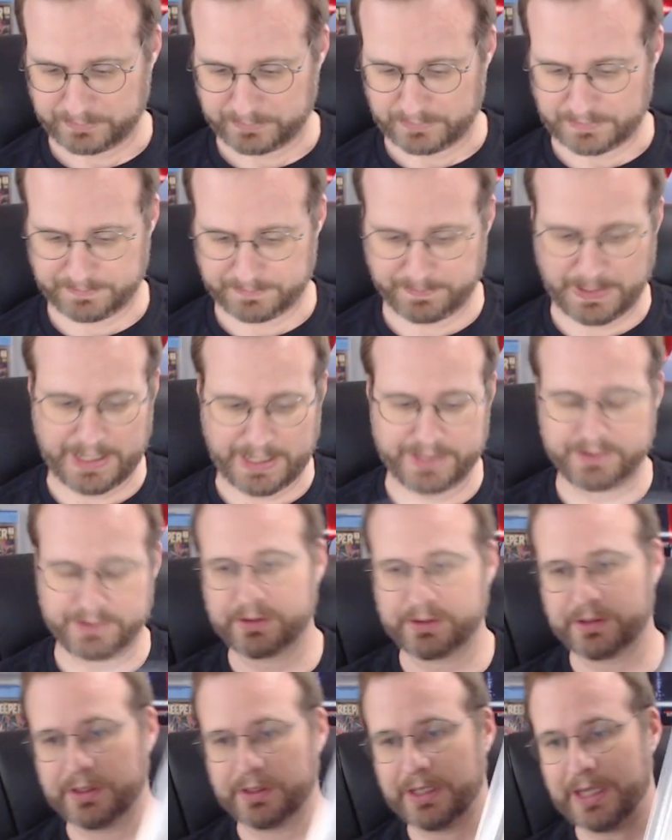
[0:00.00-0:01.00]
But
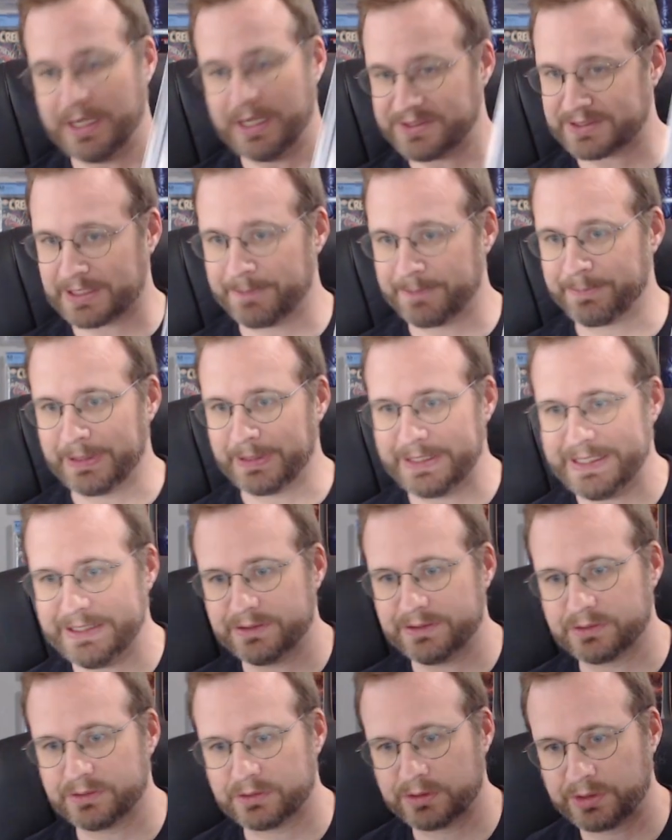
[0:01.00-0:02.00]
it's
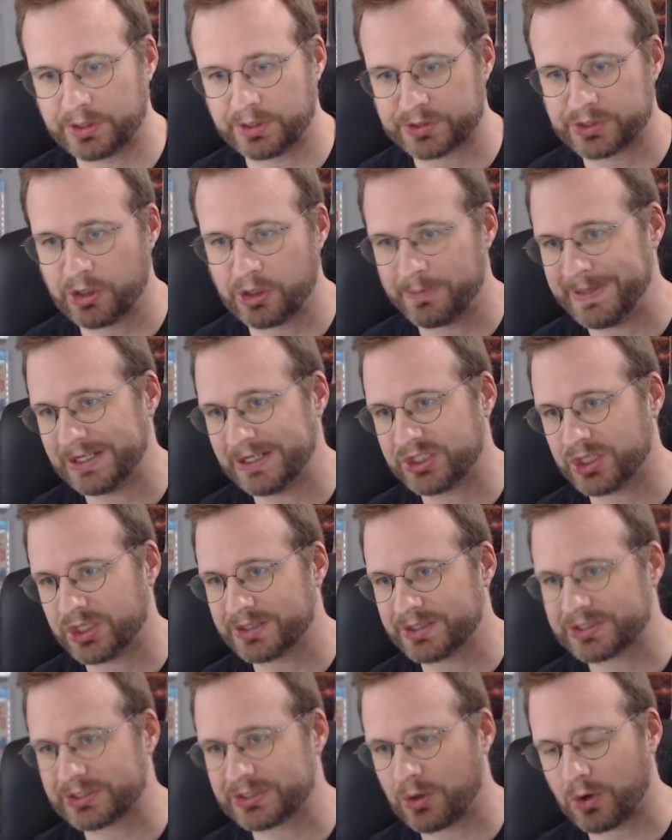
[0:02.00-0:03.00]
complete. There's no big
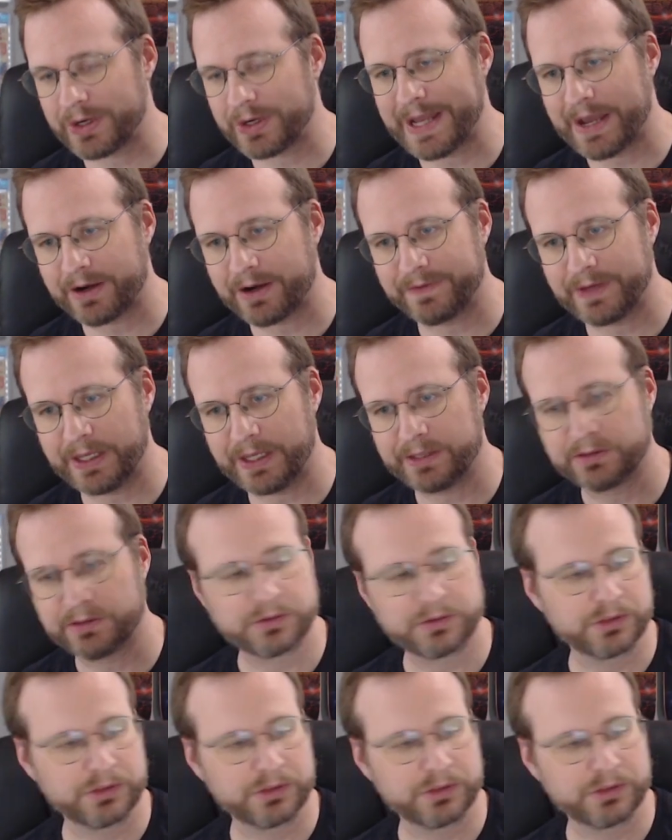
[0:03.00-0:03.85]
chunks torn out of it.